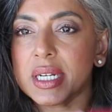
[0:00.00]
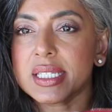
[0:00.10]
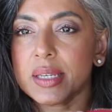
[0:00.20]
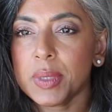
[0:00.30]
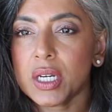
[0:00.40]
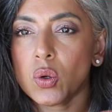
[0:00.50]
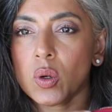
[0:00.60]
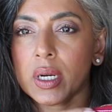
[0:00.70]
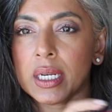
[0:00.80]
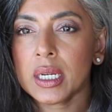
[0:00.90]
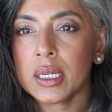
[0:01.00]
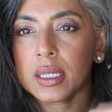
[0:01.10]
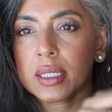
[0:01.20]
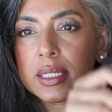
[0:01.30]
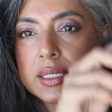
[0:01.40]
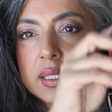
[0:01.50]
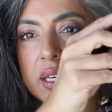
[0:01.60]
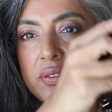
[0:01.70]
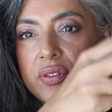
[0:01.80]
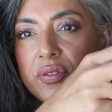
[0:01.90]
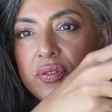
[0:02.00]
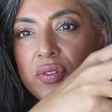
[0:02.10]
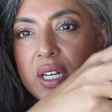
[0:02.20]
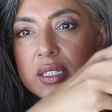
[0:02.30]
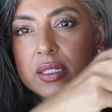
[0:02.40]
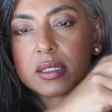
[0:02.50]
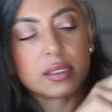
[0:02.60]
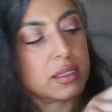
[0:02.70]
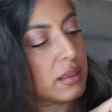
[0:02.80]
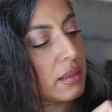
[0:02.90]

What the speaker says: My Zippy coin, let's see if it fits.